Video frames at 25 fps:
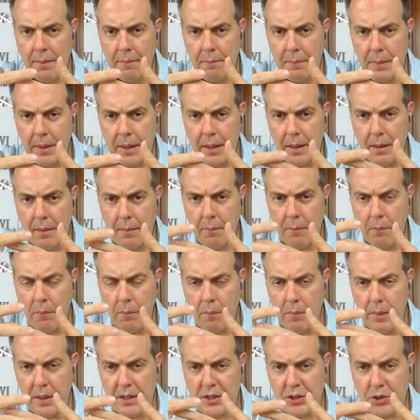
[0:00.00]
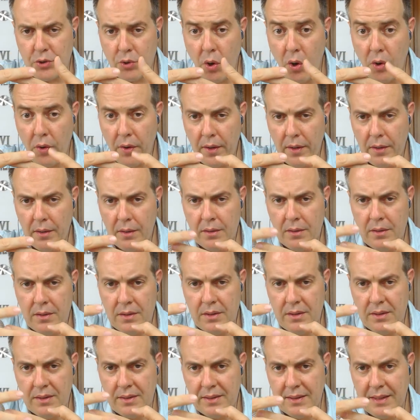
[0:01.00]
be stronger
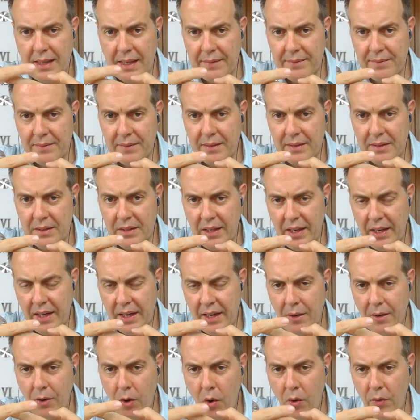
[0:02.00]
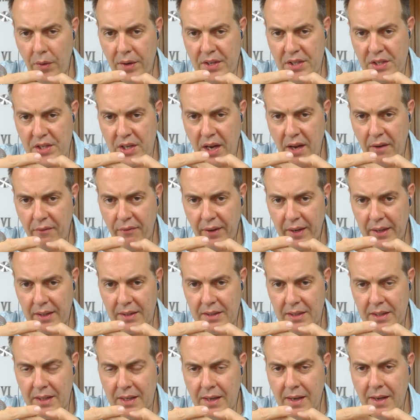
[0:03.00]
than the orange
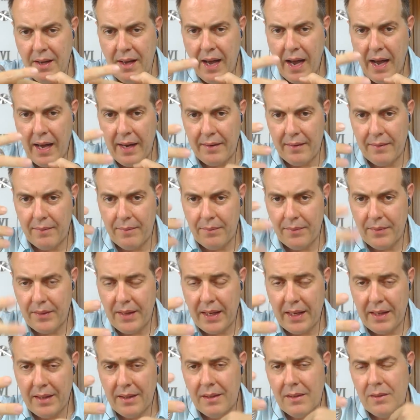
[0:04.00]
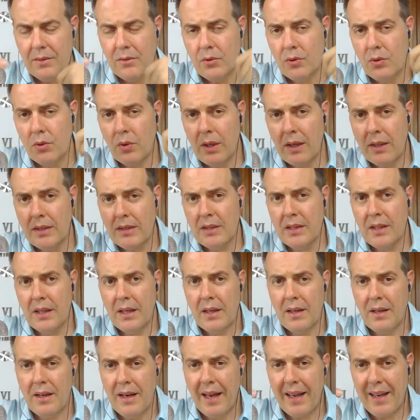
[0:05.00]
effect. And then you can
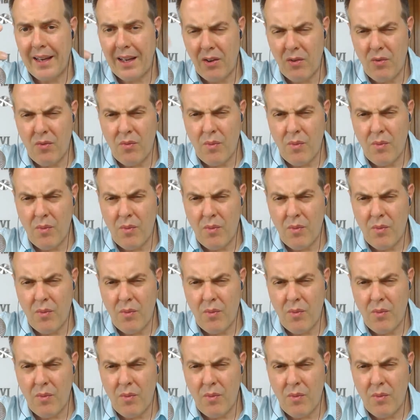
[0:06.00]
see like